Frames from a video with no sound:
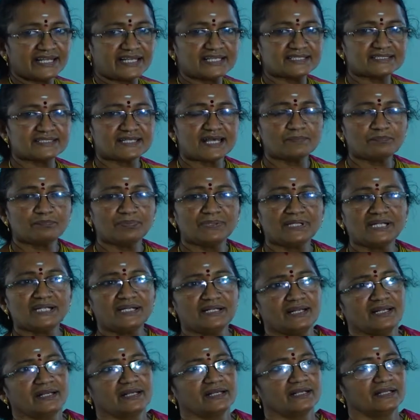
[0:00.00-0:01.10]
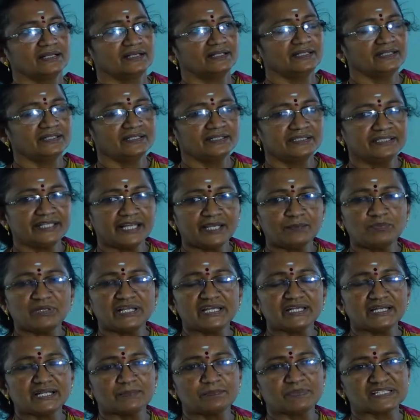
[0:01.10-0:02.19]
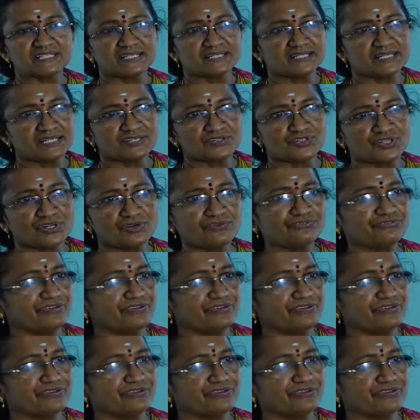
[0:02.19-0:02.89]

example tabular representation of